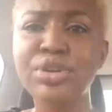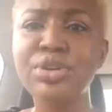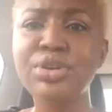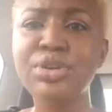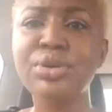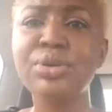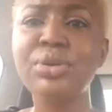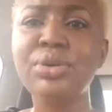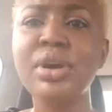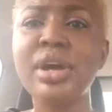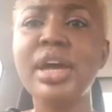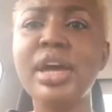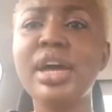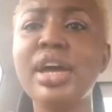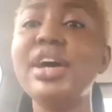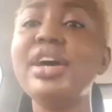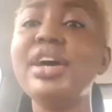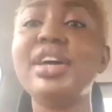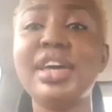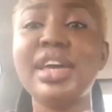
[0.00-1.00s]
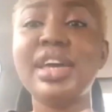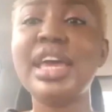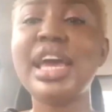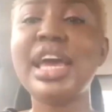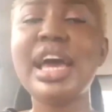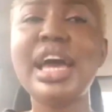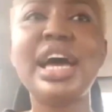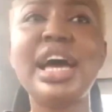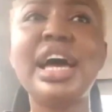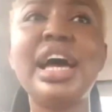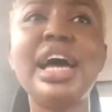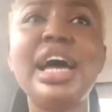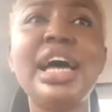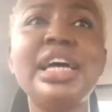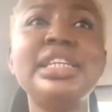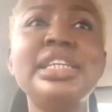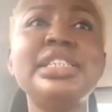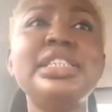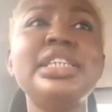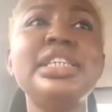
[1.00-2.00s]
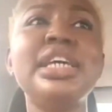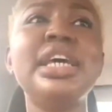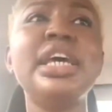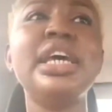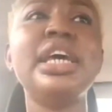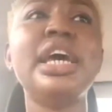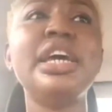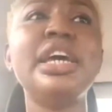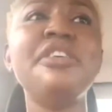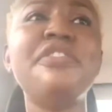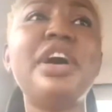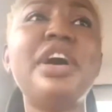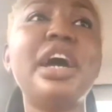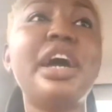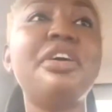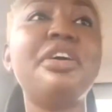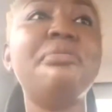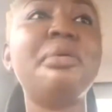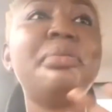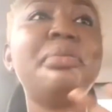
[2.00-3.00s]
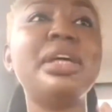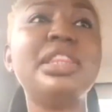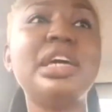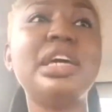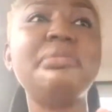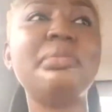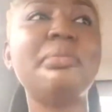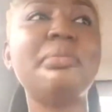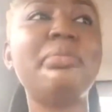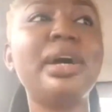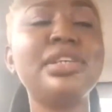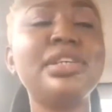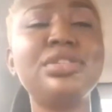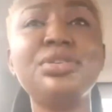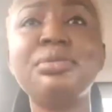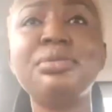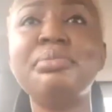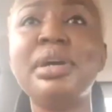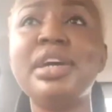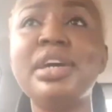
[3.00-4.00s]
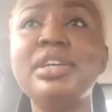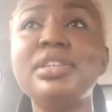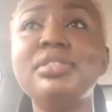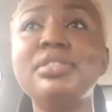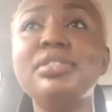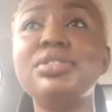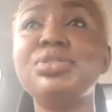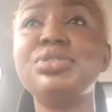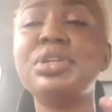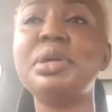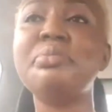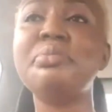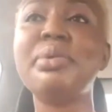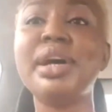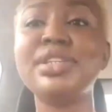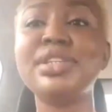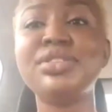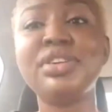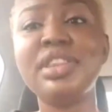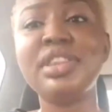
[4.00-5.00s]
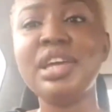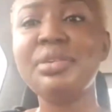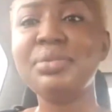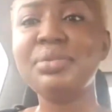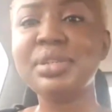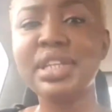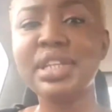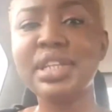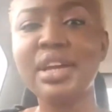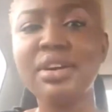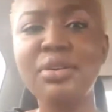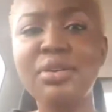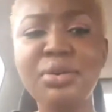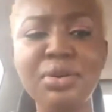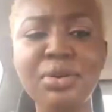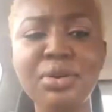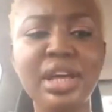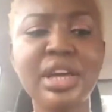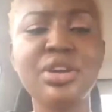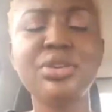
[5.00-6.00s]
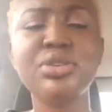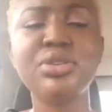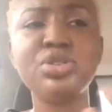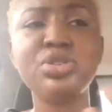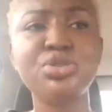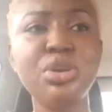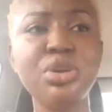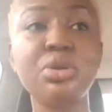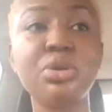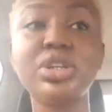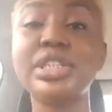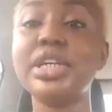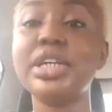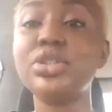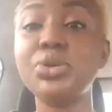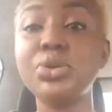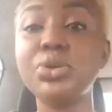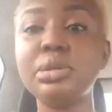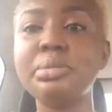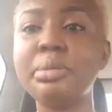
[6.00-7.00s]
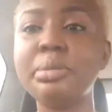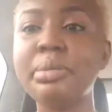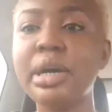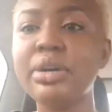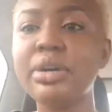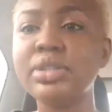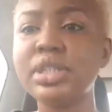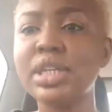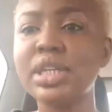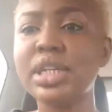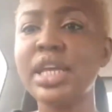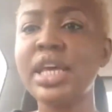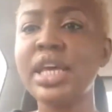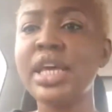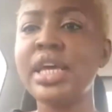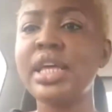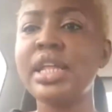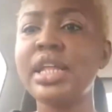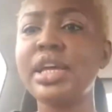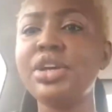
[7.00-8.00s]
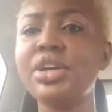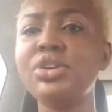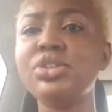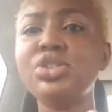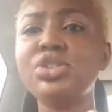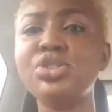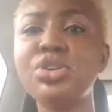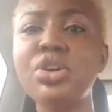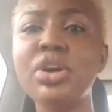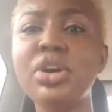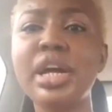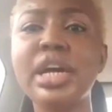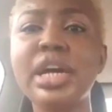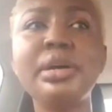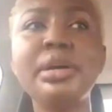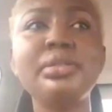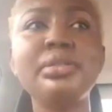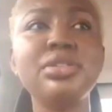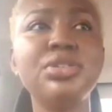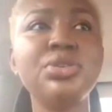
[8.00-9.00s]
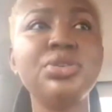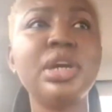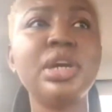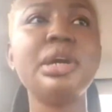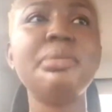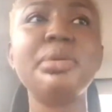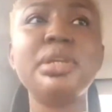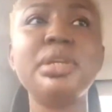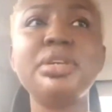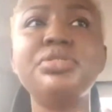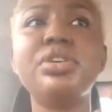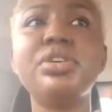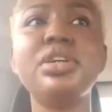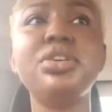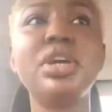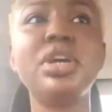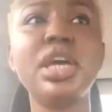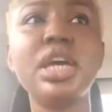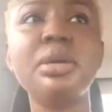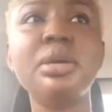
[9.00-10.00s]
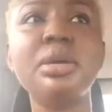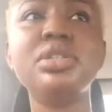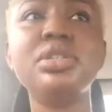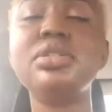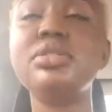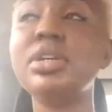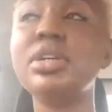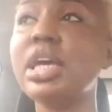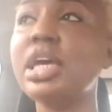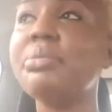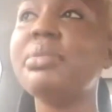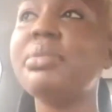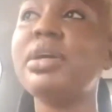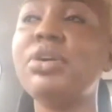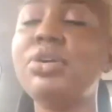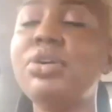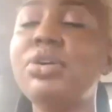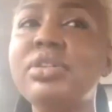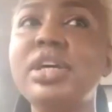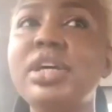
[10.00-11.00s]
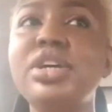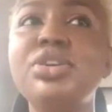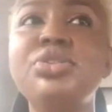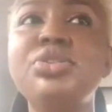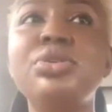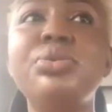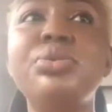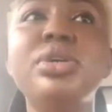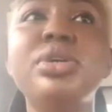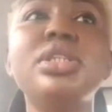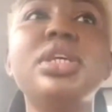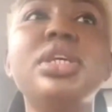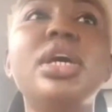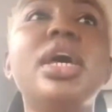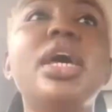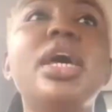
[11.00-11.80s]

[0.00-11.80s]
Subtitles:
know. Yeah, and if I remember then my student pastor then was like, "Oh, like you're strong," because I told him about it. Like, you're strong. I can't believe you came. You still came and all that. It was